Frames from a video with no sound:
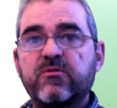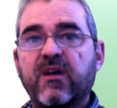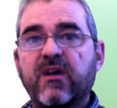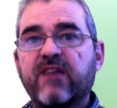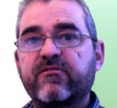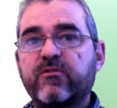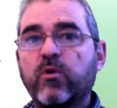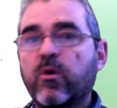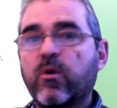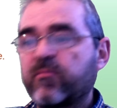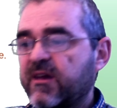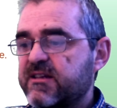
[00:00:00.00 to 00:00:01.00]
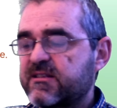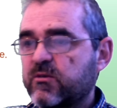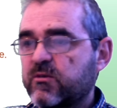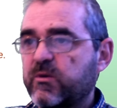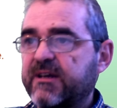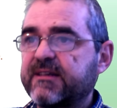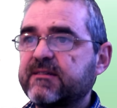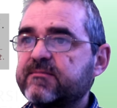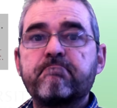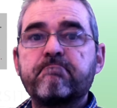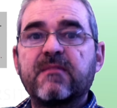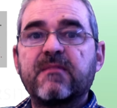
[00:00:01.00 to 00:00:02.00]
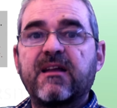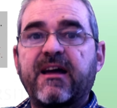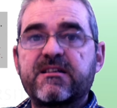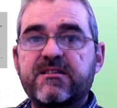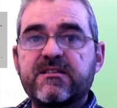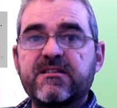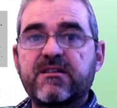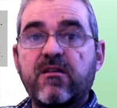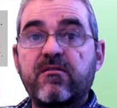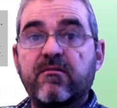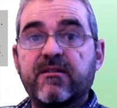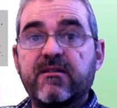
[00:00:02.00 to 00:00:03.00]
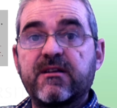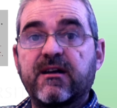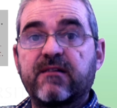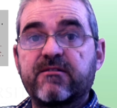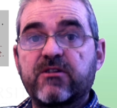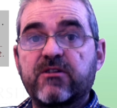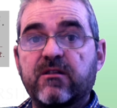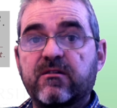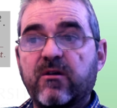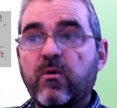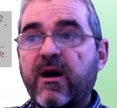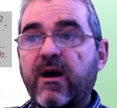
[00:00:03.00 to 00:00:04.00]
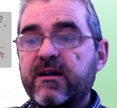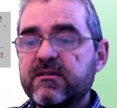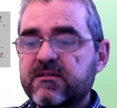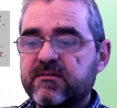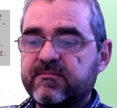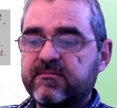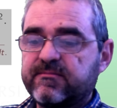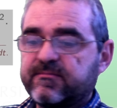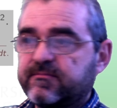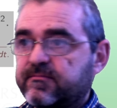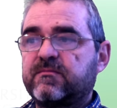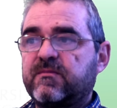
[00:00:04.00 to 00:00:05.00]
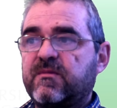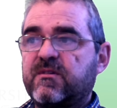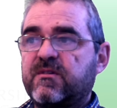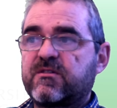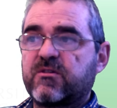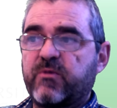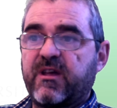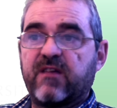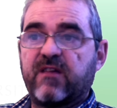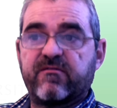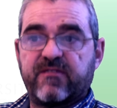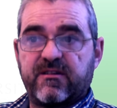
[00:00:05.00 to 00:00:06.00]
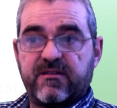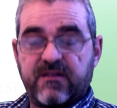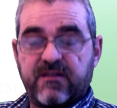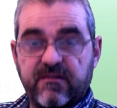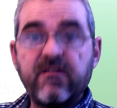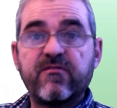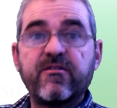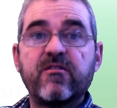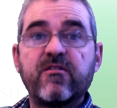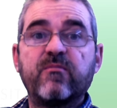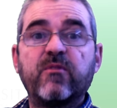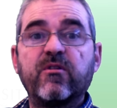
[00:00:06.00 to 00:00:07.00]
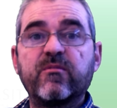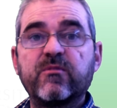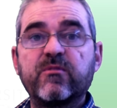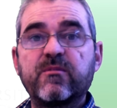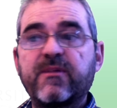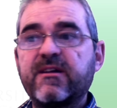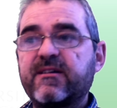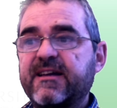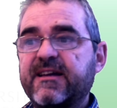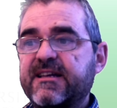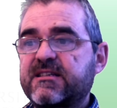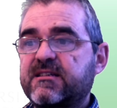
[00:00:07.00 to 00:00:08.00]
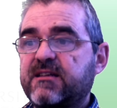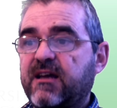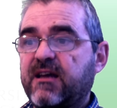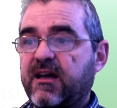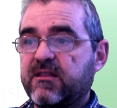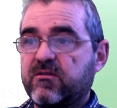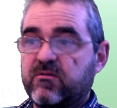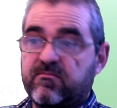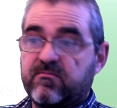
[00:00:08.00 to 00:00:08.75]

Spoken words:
to have norm less than 1, as this theoretical result requires. So we have a degree of freedom on the multiplier S, and